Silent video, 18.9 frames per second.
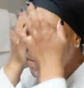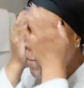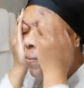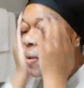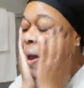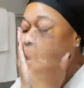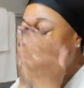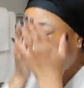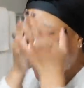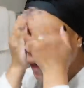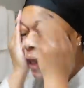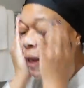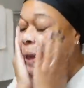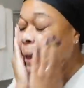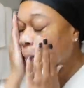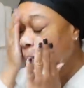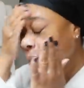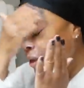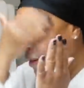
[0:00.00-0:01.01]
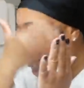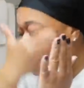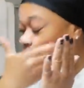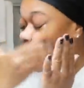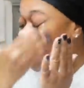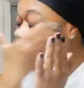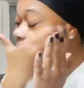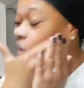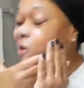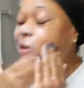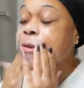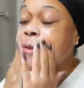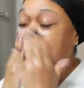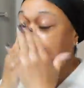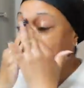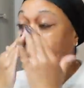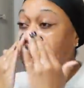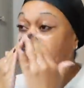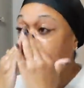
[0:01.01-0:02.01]
But I like it because it has
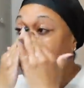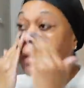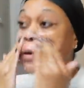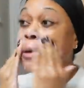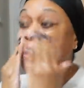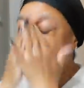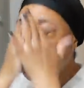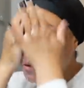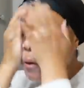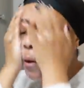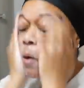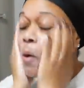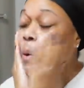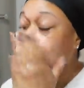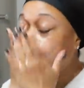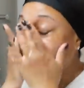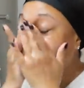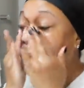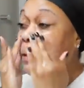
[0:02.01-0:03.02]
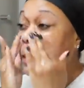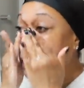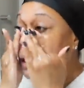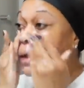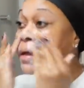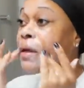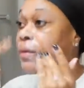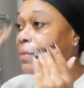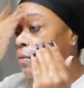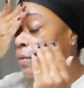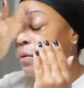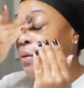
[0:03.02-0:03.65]
colloidal oatmeal in it.